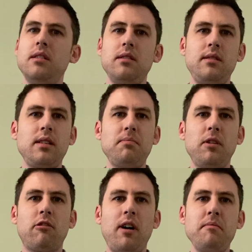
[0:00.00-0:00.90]
6 mil
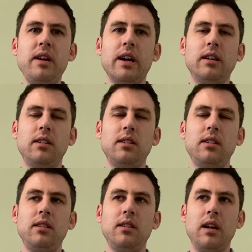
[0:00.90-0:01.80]
Crimea.
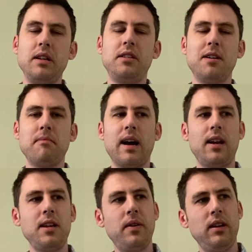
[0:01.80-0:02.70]
And he turned back
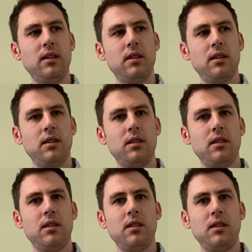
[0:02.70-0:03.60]
and he went,
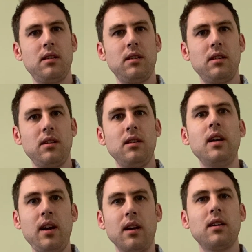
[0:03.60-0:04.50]
yeah.